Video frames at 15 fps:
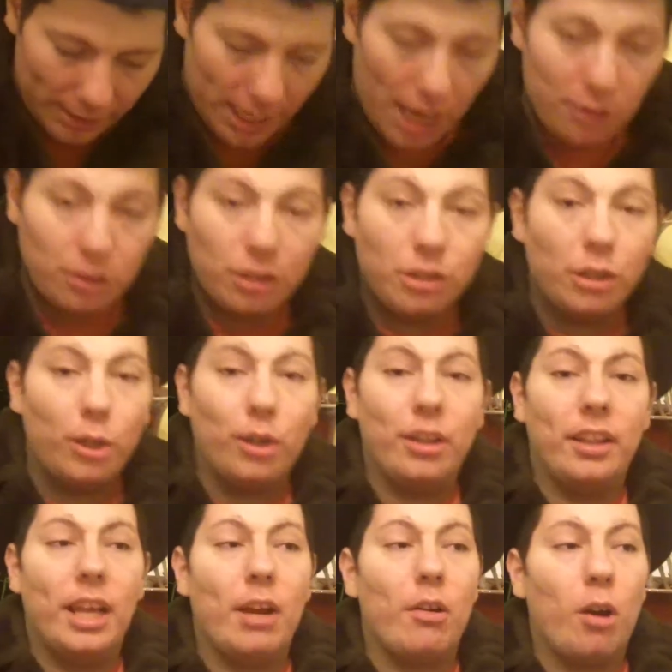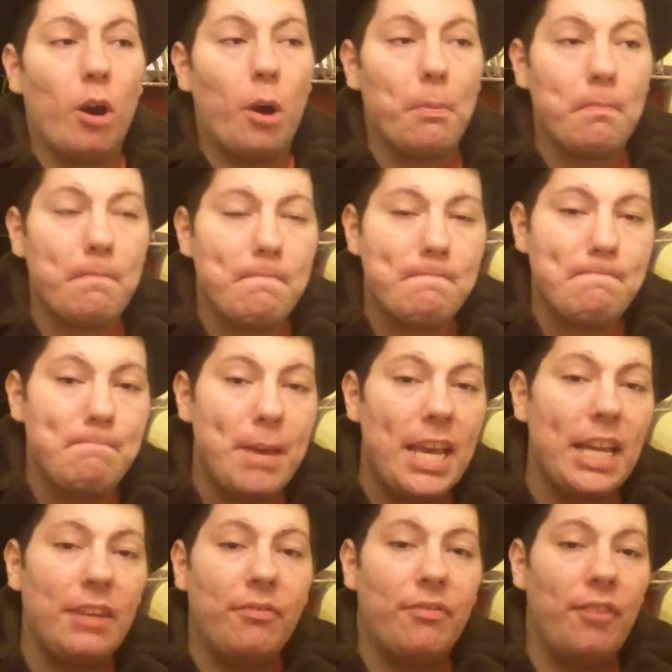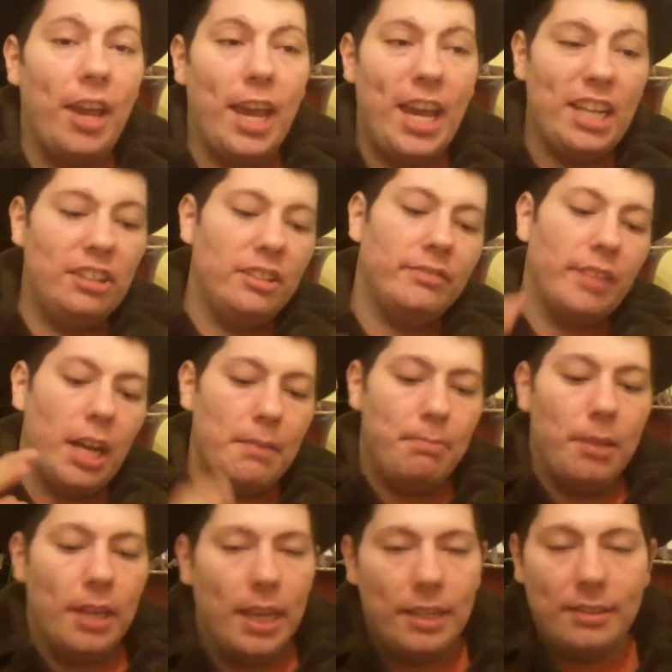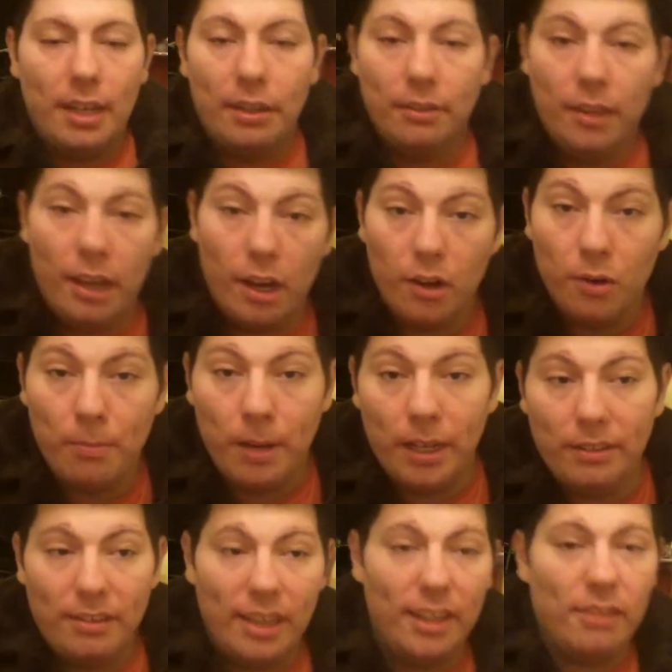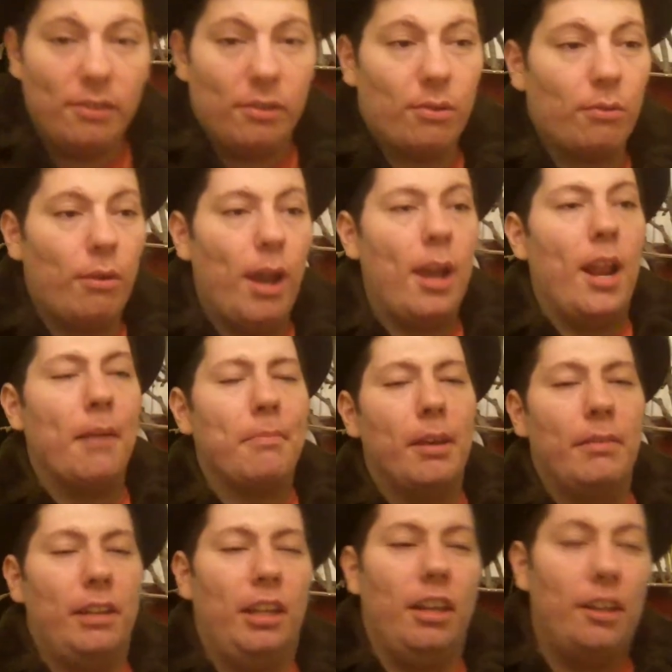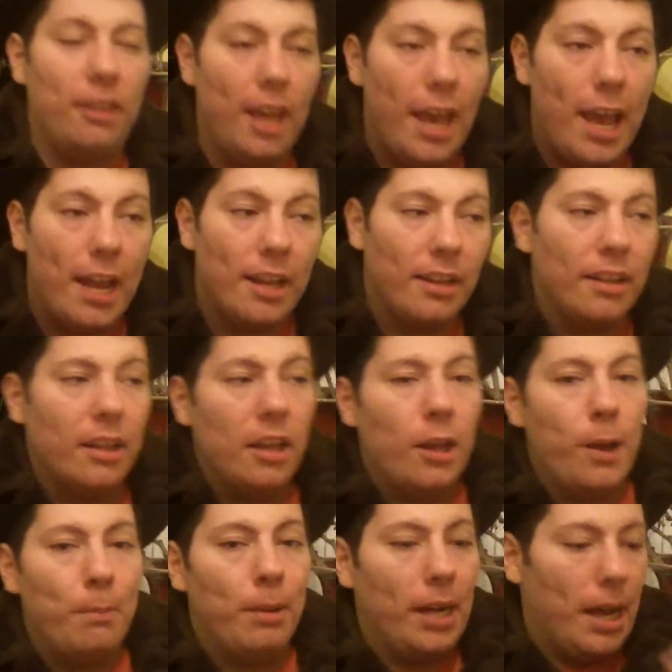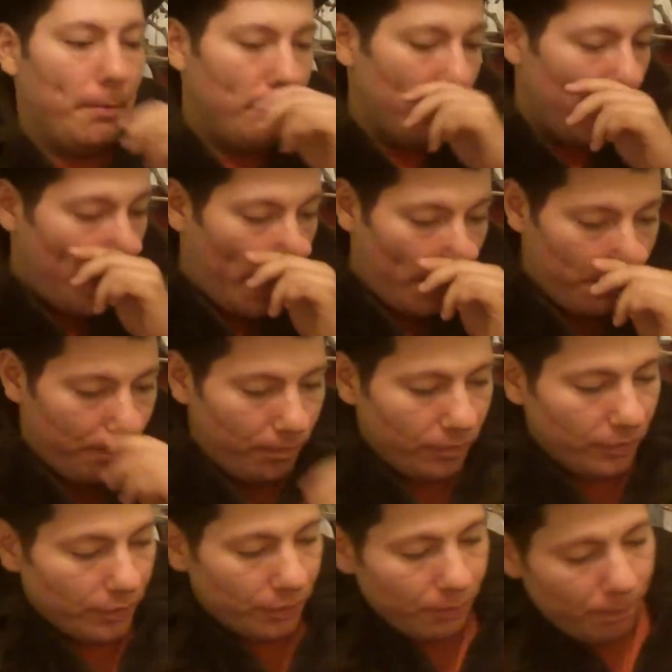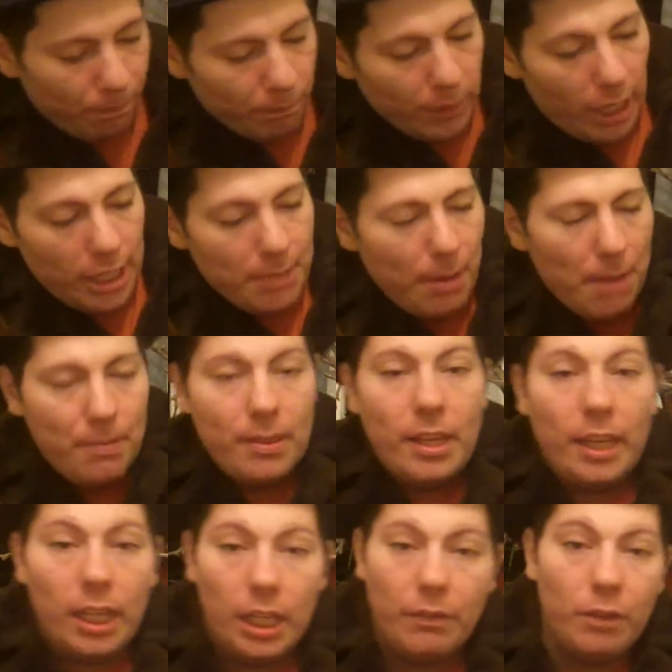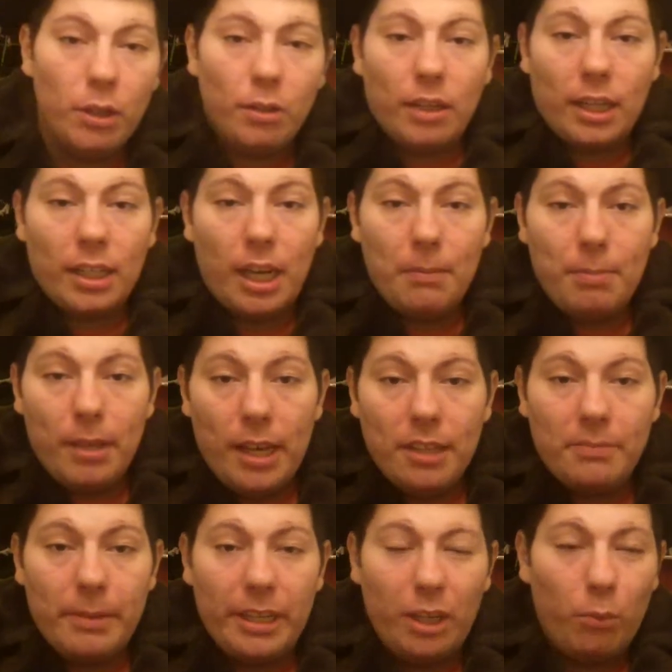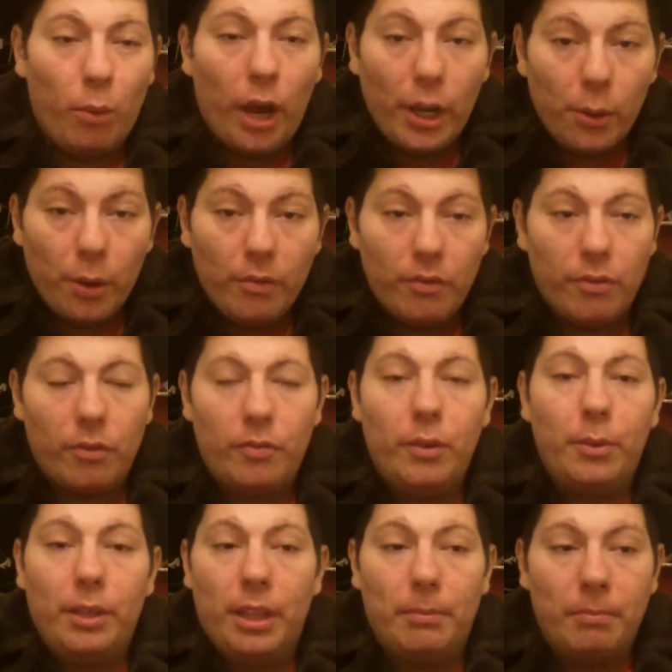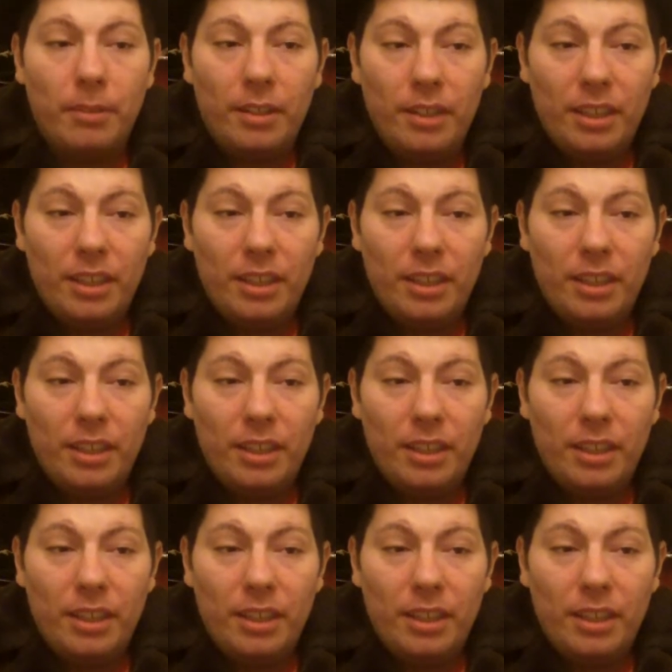Now, sure, there are big fans of IPAs out there who might say, this is great, I'm giving it a 10, but I'm not. And you might be thinking, if you don't like IPAs, Mickey, why are you even reviewing them?